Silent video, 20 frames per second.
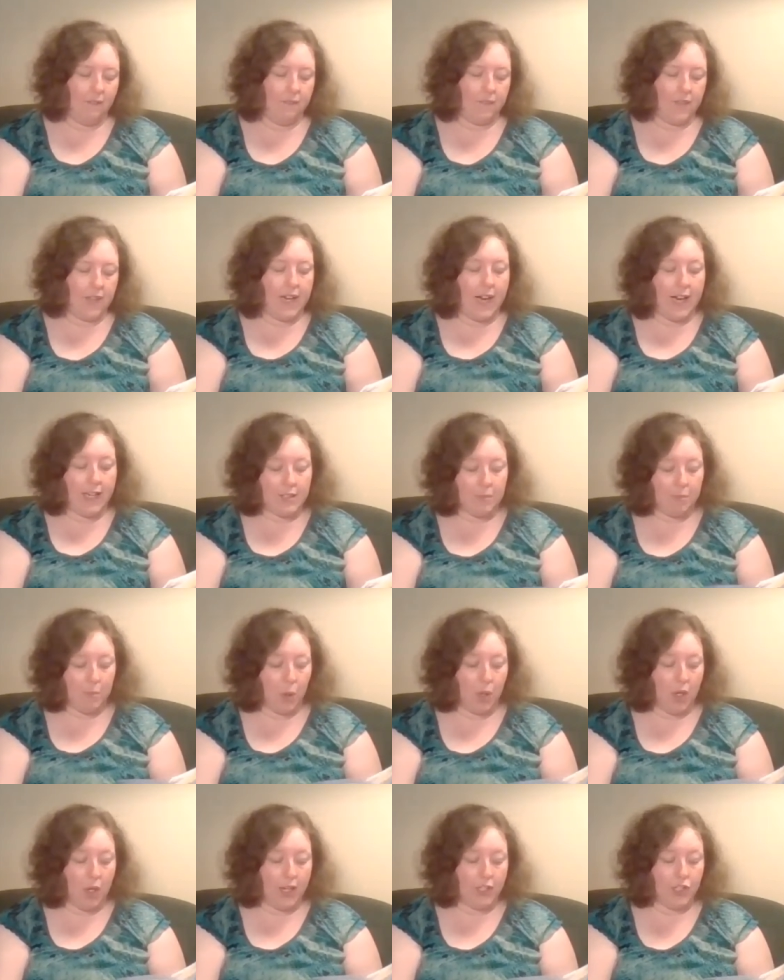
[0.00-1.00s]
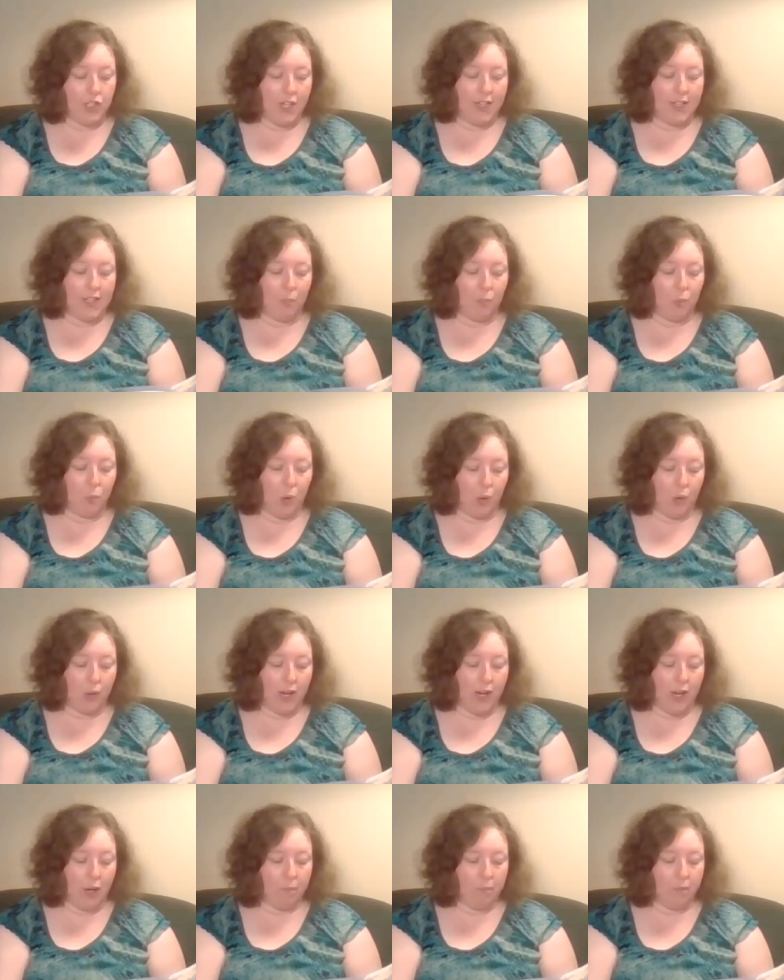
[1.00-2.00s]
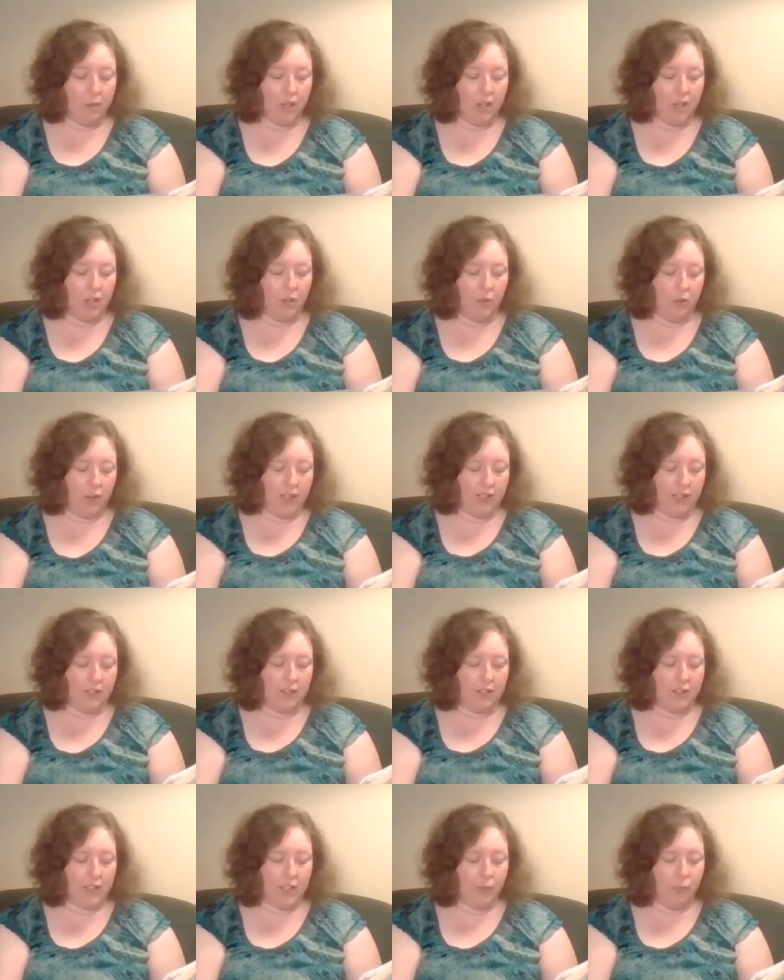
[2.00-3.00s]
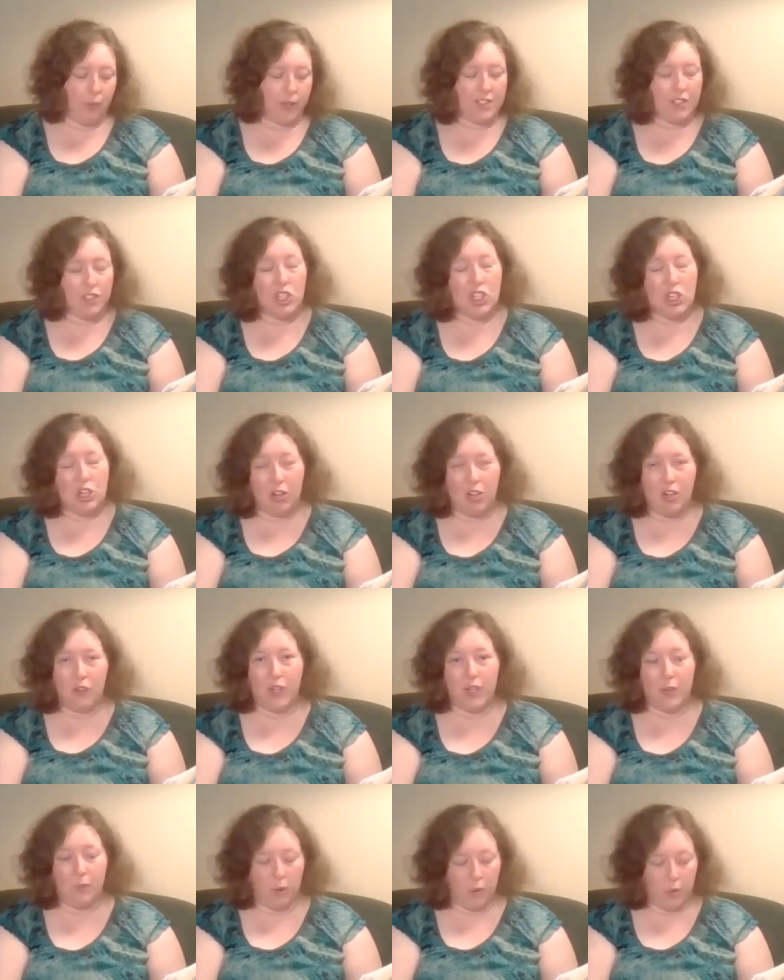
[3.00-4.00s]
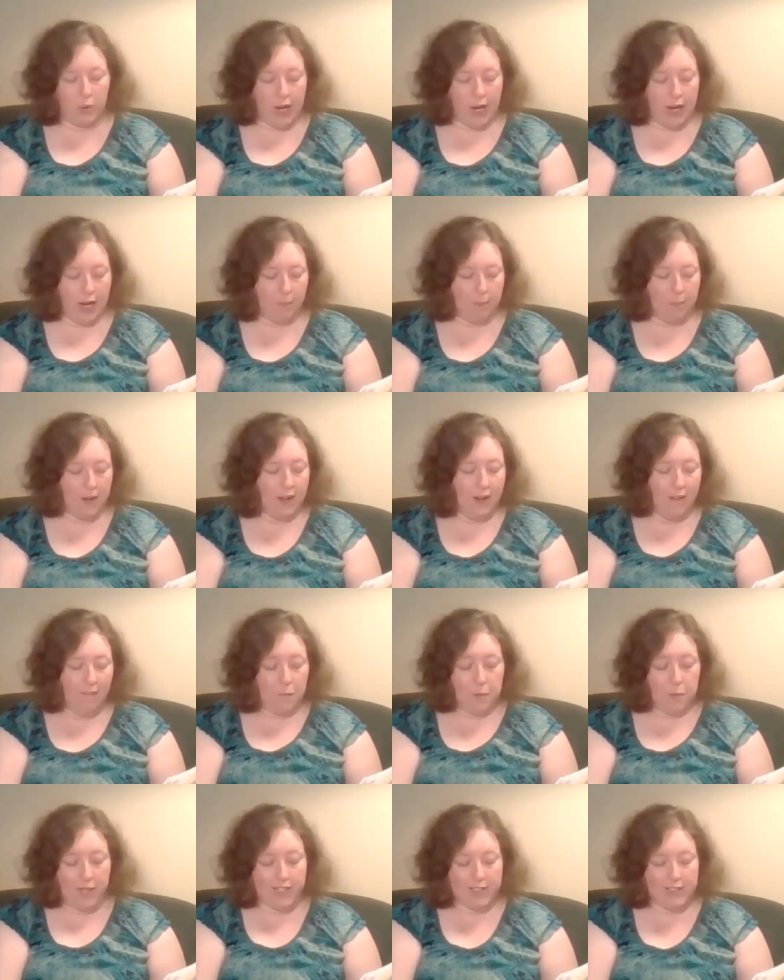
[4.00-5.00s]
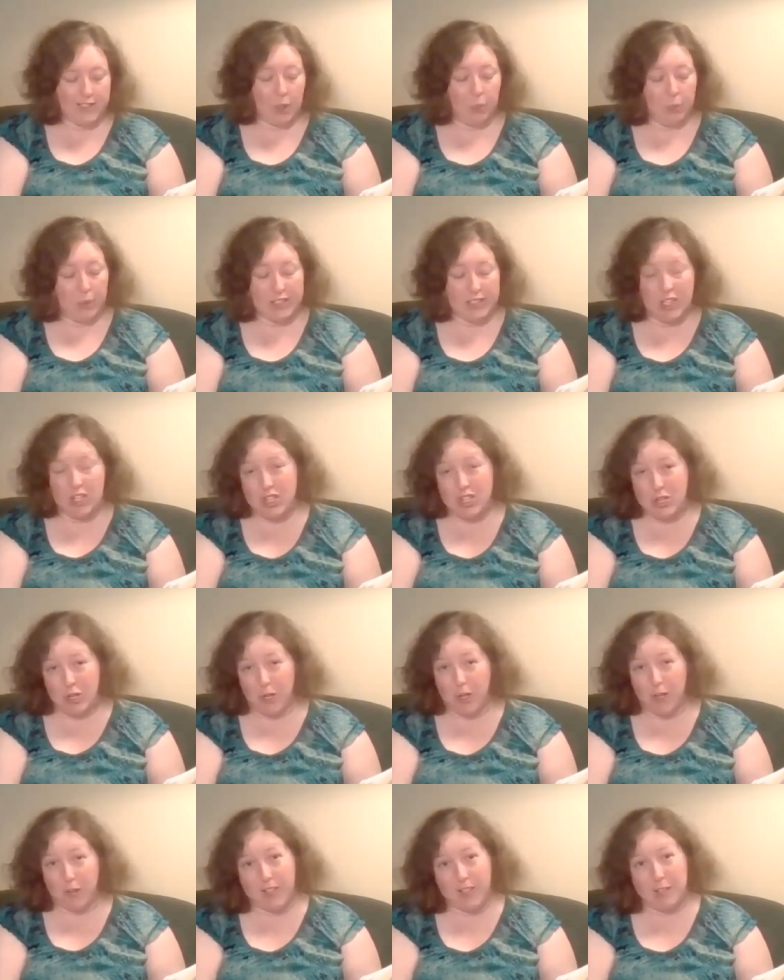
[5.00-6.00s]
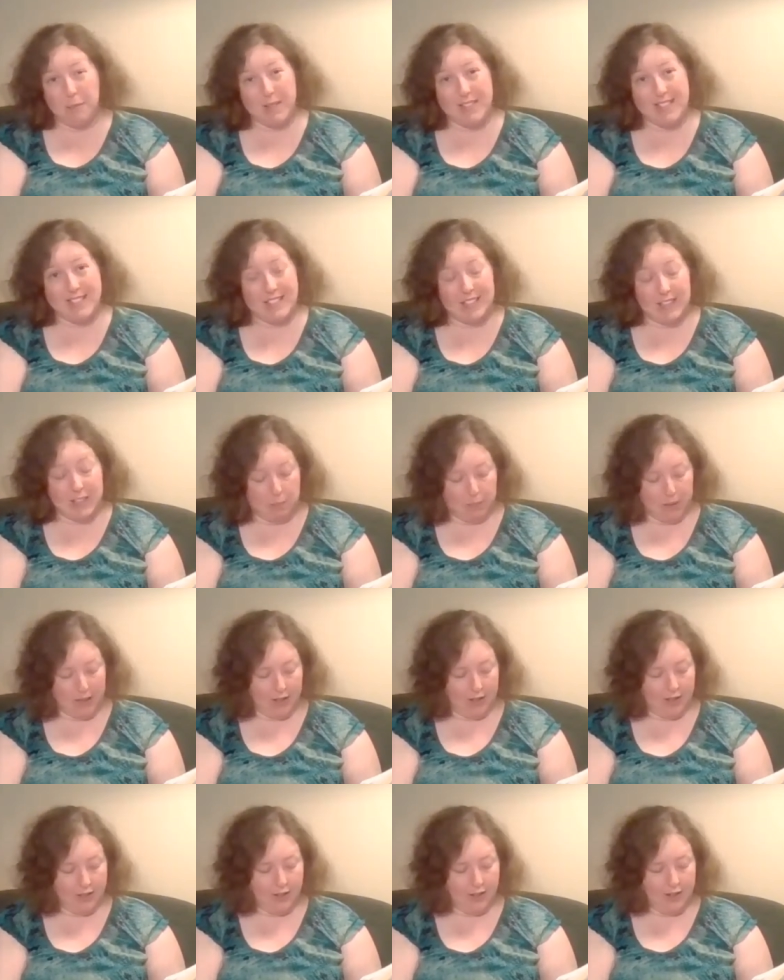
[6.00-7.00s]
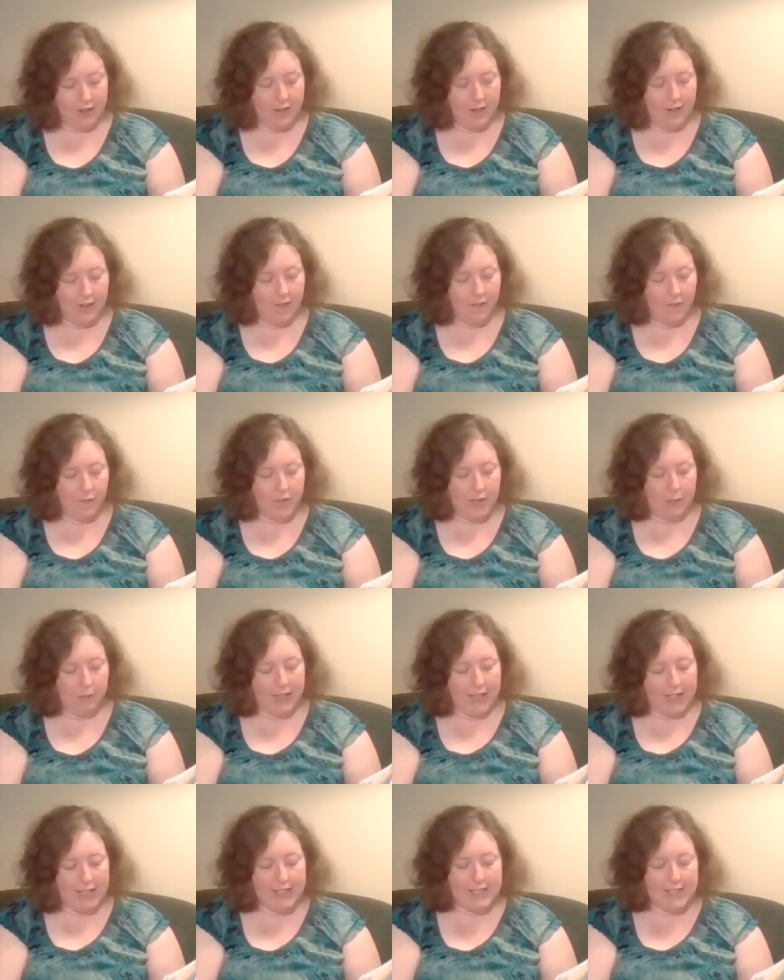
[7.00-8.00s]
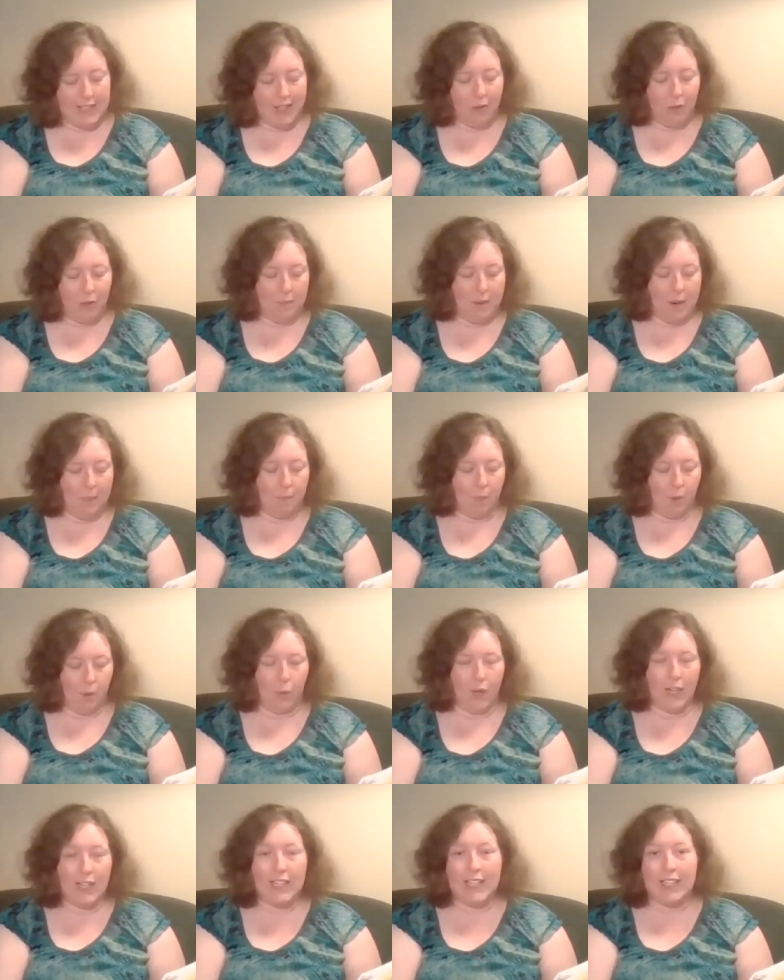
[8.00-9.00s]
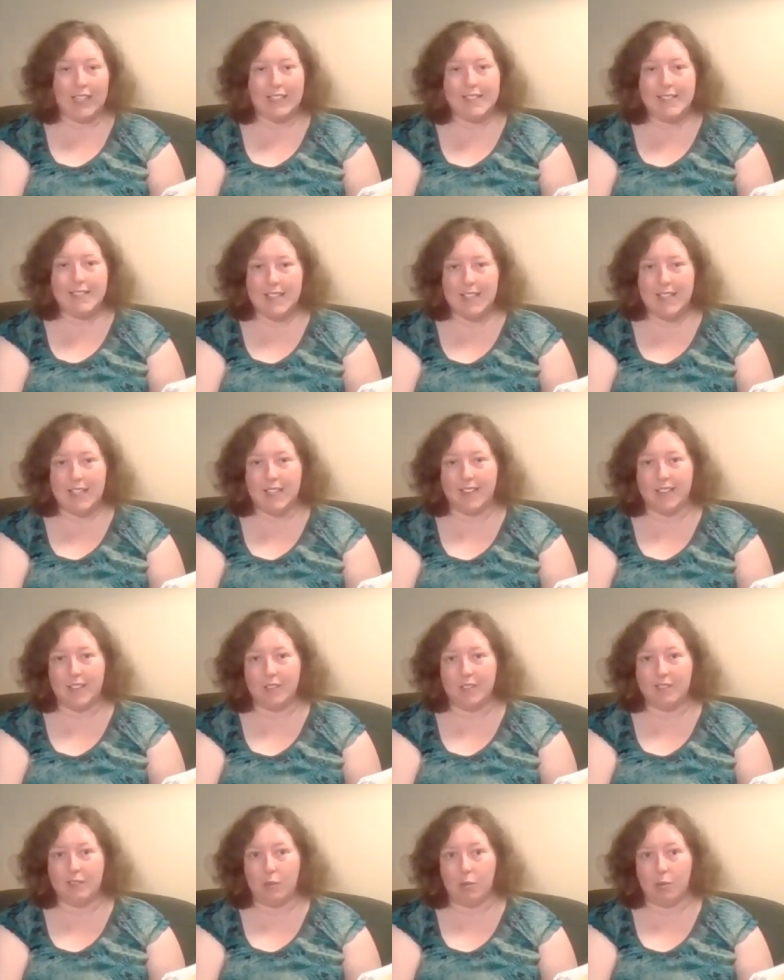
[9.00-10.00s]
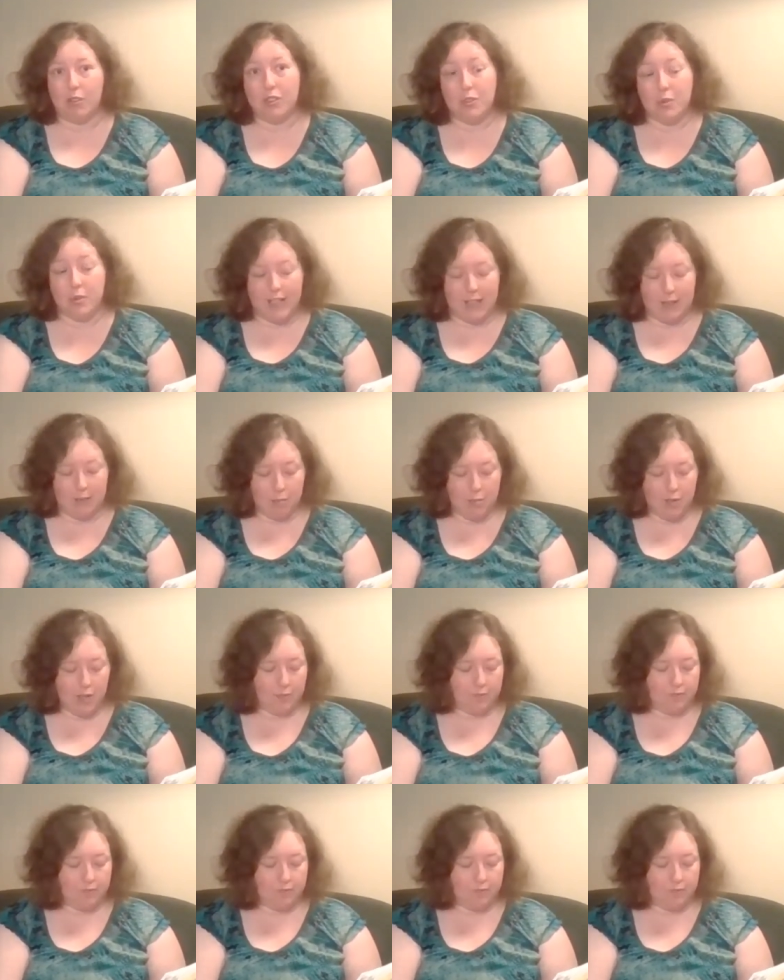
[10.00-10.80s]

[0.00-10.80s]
The next morning, Jacob woke up. Well, he wasn't sure if he woke up because he wasn't sure if he'd been sleeping. But he did remember what he had seen or dreamed.